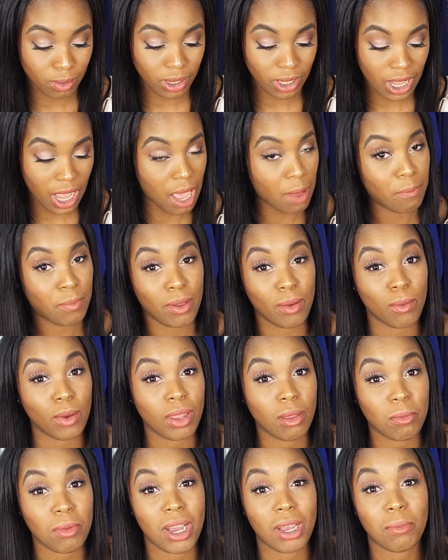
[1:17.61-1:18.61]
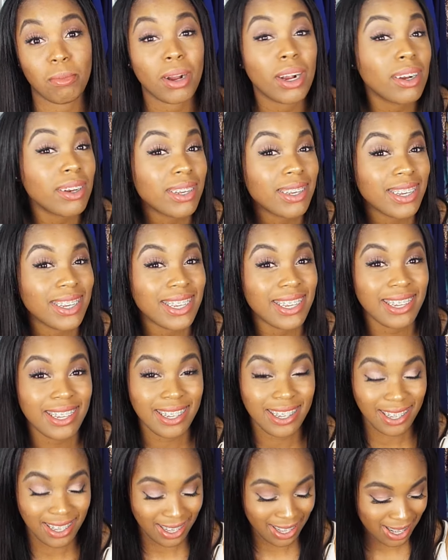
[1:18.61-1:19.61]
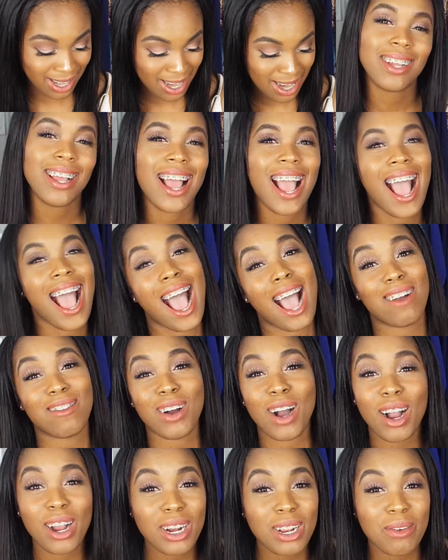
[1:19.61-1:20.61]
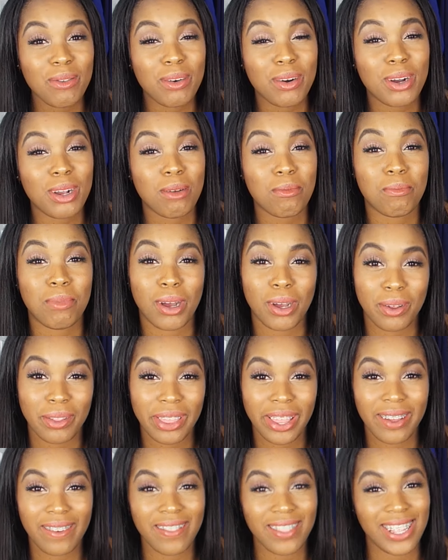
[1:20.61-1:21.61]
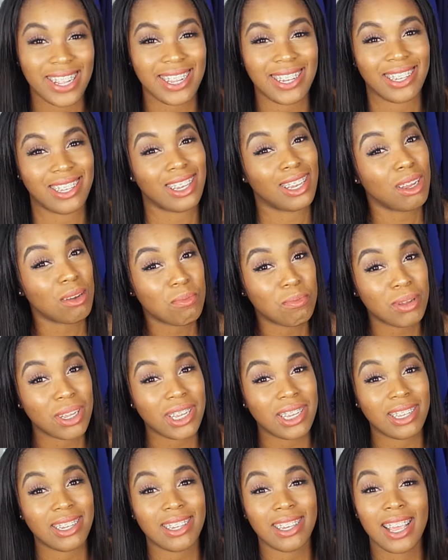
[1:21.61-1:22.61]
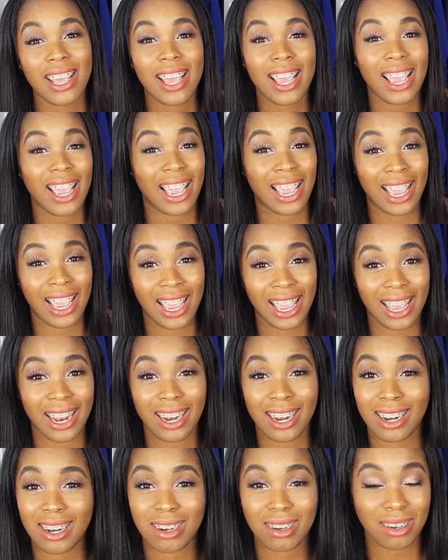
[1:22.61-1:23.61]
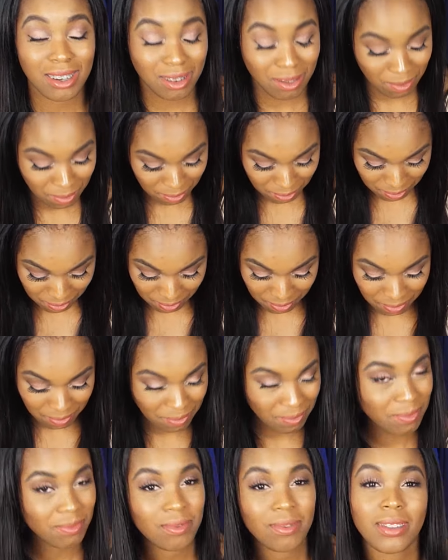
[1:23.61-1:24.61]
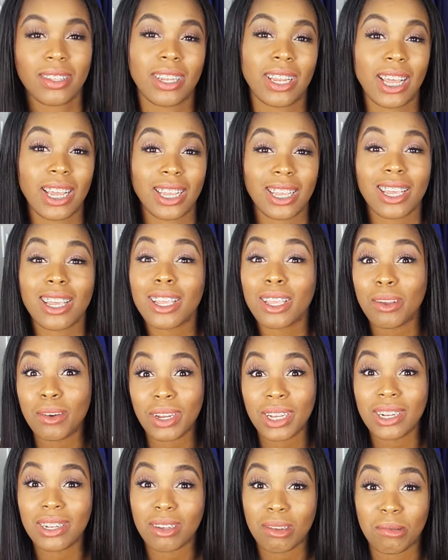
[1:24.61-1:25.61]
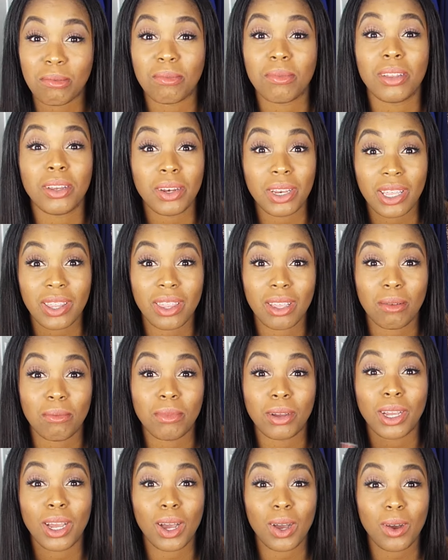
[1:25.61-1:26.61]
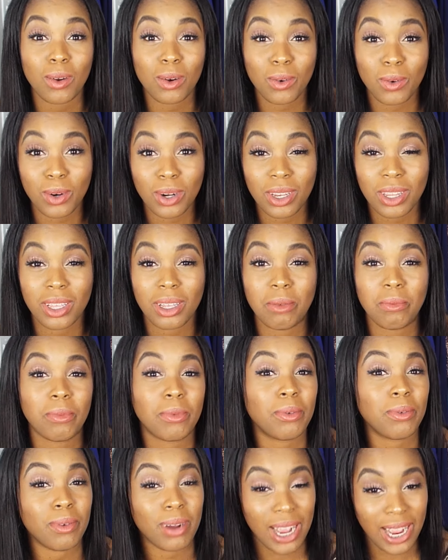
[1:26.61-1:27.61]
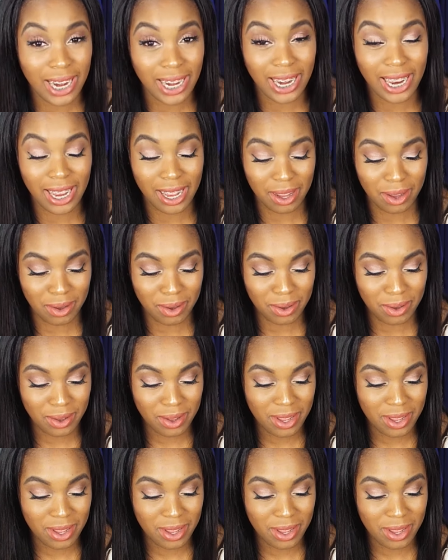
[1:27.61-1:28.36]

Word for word: really happy with my purchase. I've already worn both of these lippies and like you need to you need them. Go and order them right now.